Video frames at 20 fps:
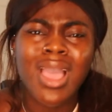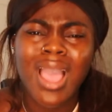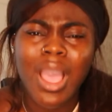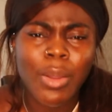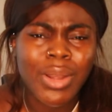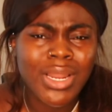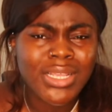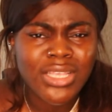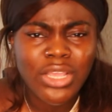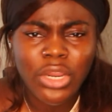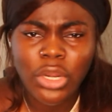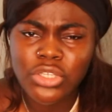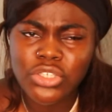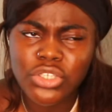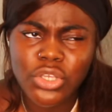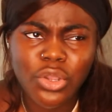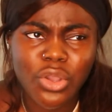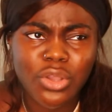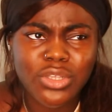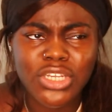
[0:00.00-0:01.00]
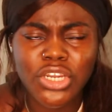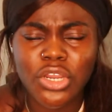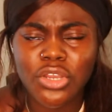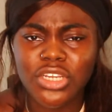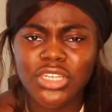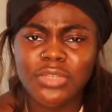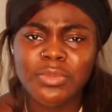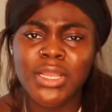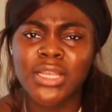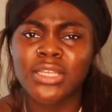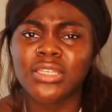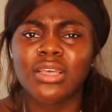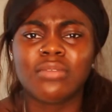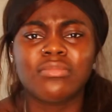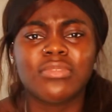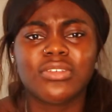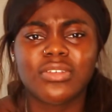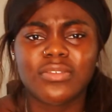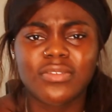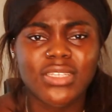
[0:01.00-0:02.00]
And when I say closer to your goals, I don't just mean in
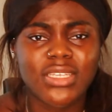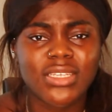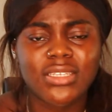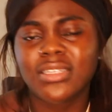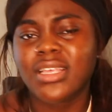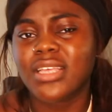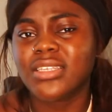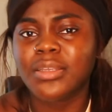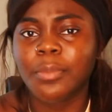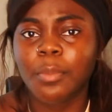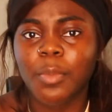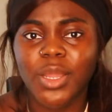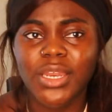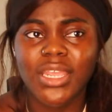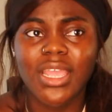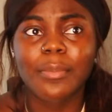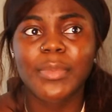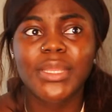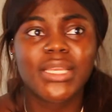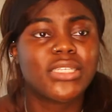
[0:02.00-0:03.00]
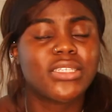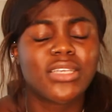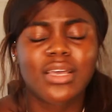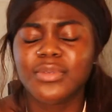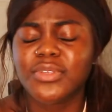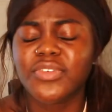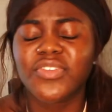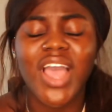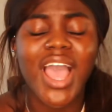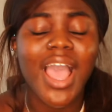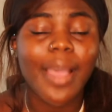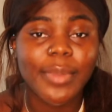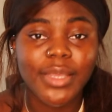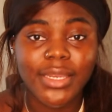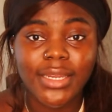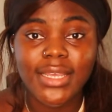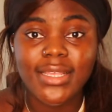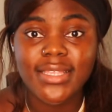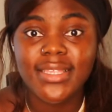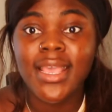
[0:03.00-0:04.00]
terms of success and money. I mean in terms of
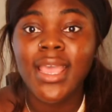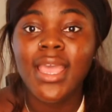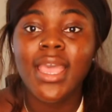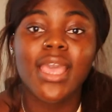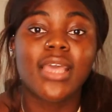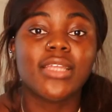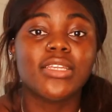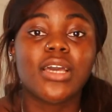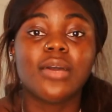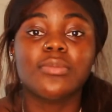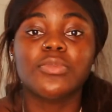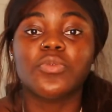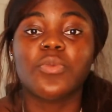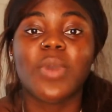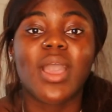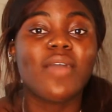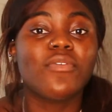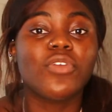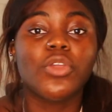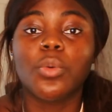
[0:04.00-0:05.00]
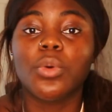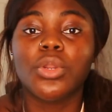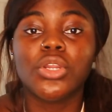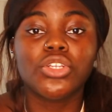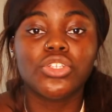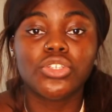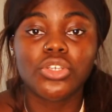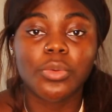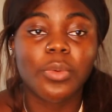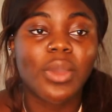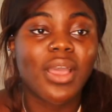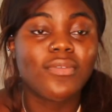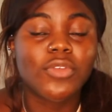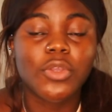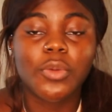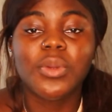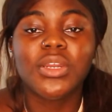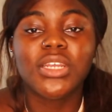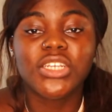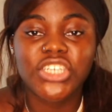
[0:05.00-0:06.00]
happiness, in terms of whatever you want to do, whatever
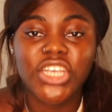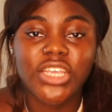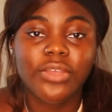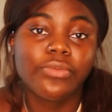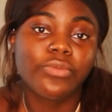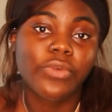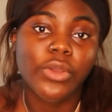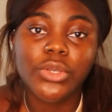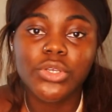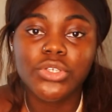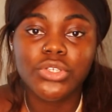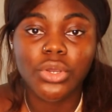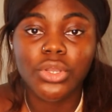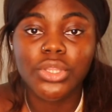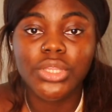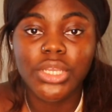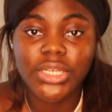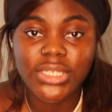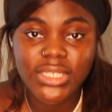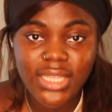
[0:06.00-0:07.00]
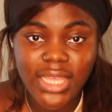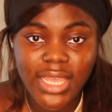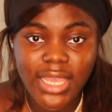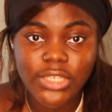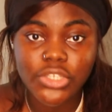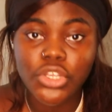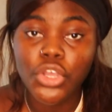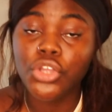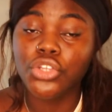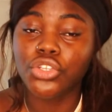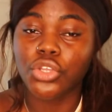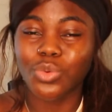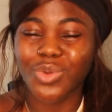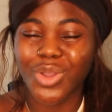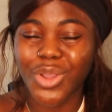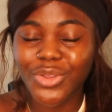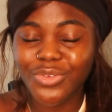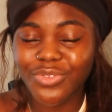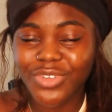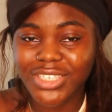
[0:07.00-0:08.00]
you want to achieve. Focus on those things. Don't
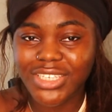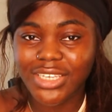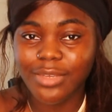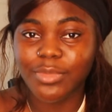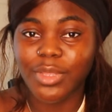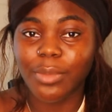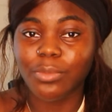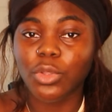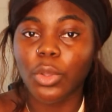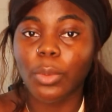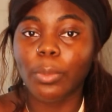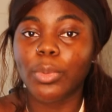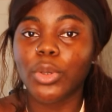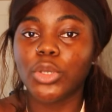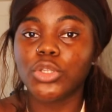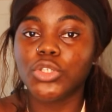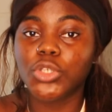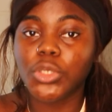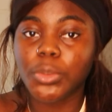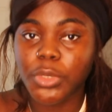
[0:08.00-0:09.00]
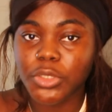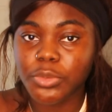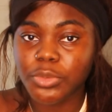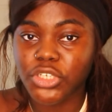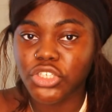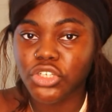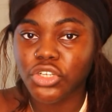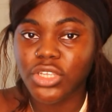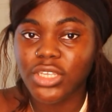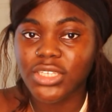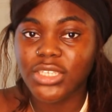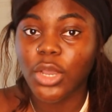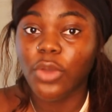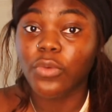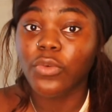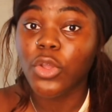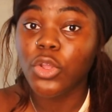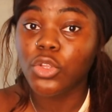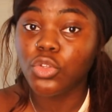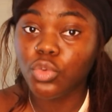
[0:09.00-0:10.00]
overdeep them. Don't put too much pressure on
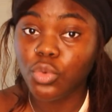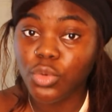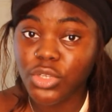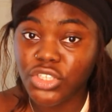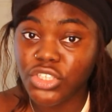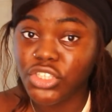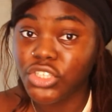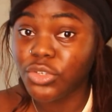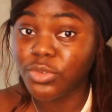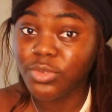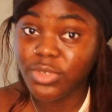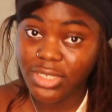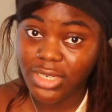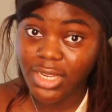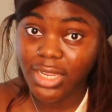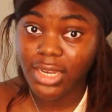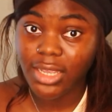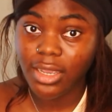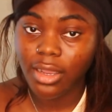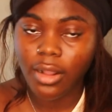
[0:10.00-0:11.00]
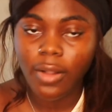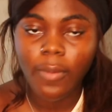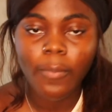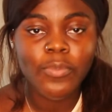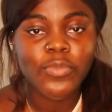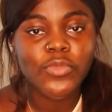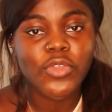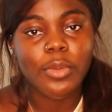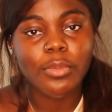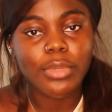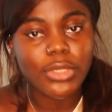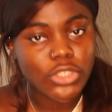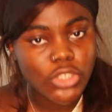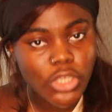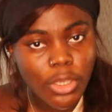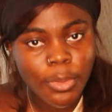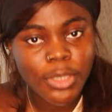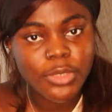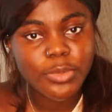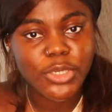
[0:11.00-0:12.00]
yourself. Talking to you, Danelia, don't put
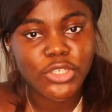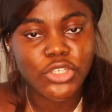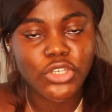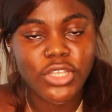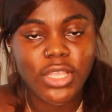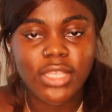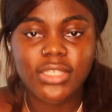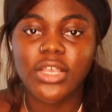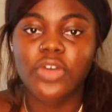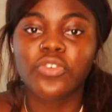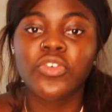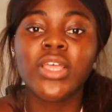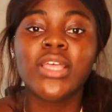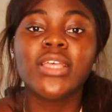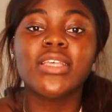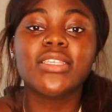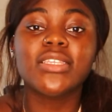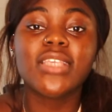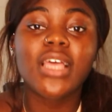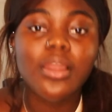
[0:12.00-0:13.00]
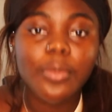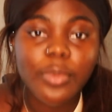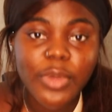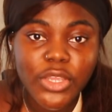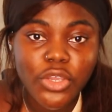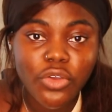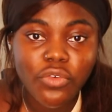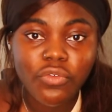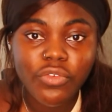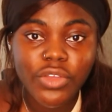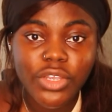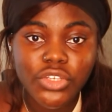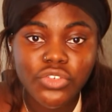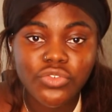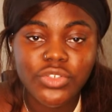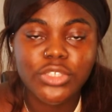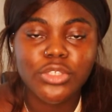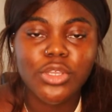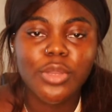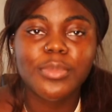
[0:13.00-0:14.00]
too much pressure on yourself. Celebrate your
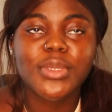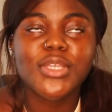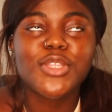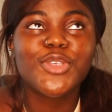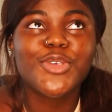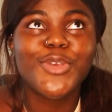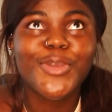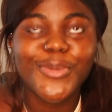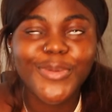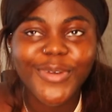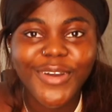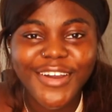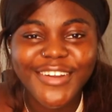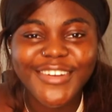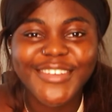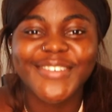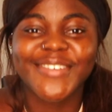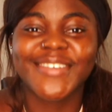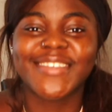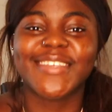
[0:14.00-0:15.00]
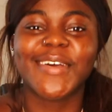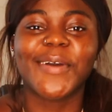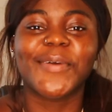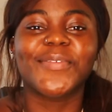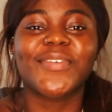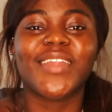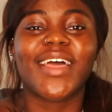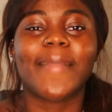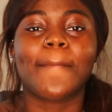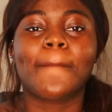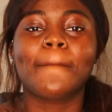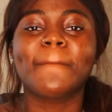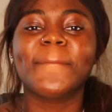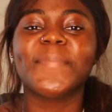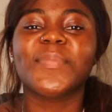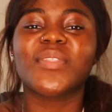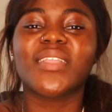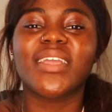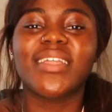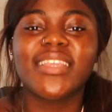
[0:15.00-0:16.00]
victories. Don't be too hard on yourself. Like,
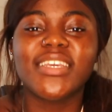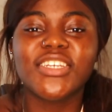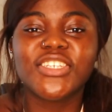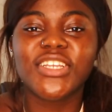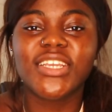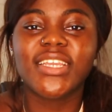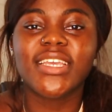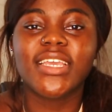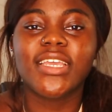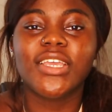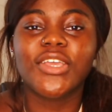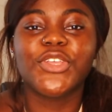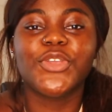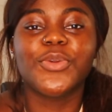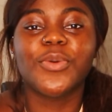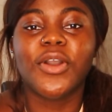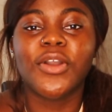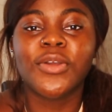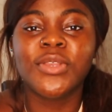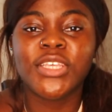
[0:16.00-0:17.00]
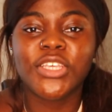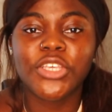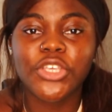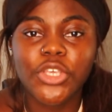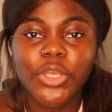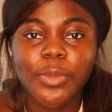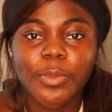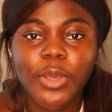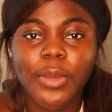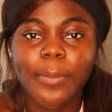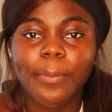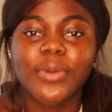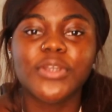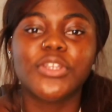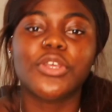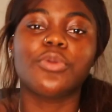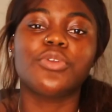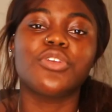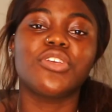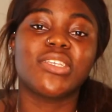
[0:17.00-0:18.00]
literally, you're only human, but
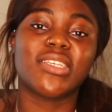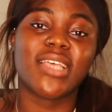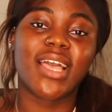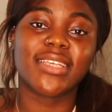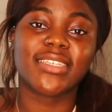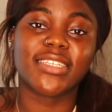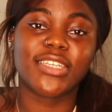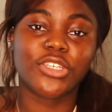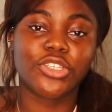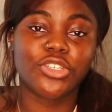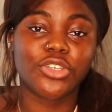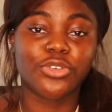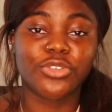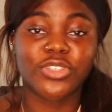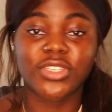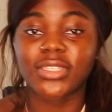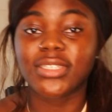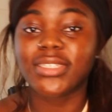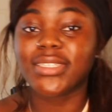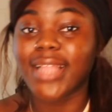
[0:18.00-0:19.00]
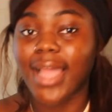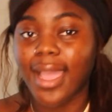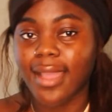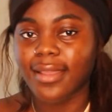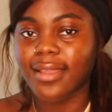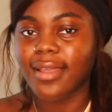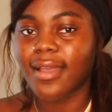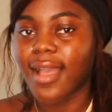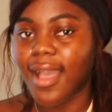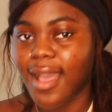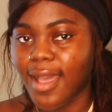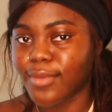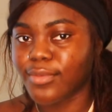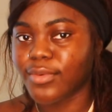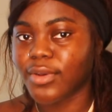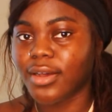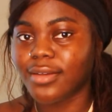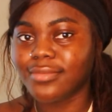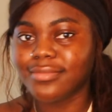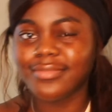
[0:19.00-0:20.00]
don't use it as an excuse to slack
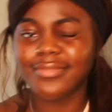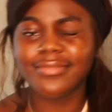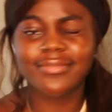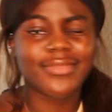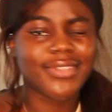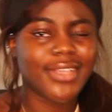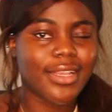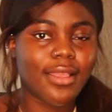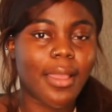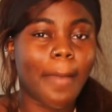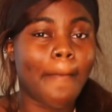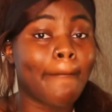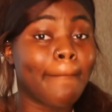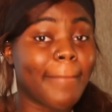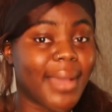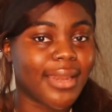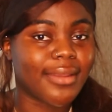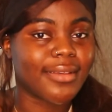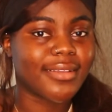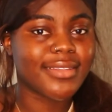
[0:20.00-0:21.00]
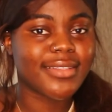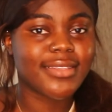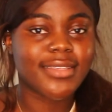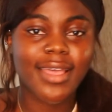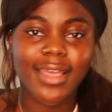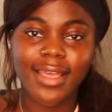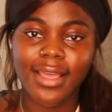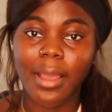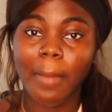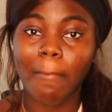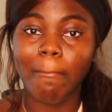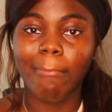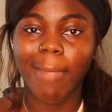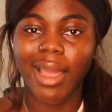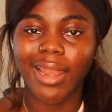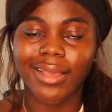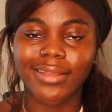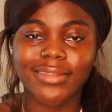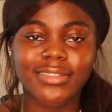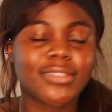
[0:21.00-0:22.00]
either. Balance.
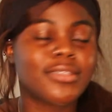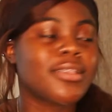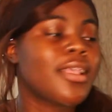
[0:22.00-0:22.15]
Balance.